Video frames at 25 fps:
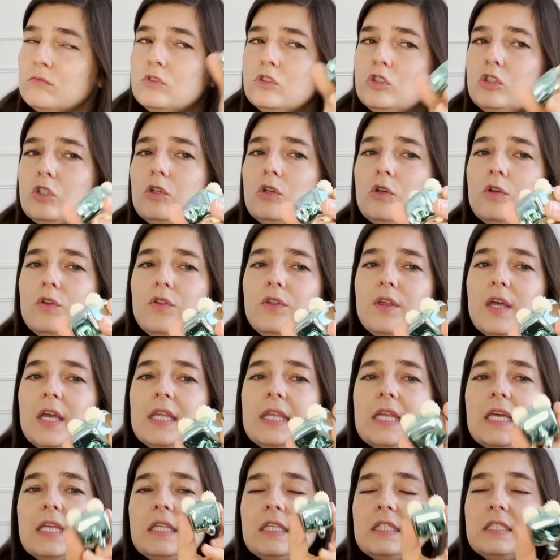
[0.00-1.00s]
Do you think
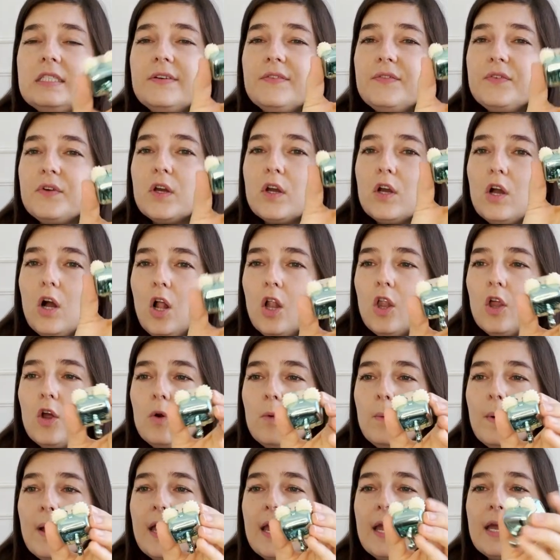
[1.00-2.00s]
that the different
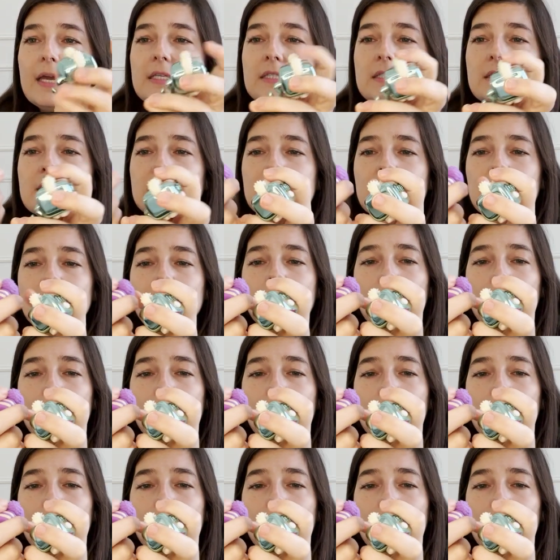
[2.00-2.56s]
colorways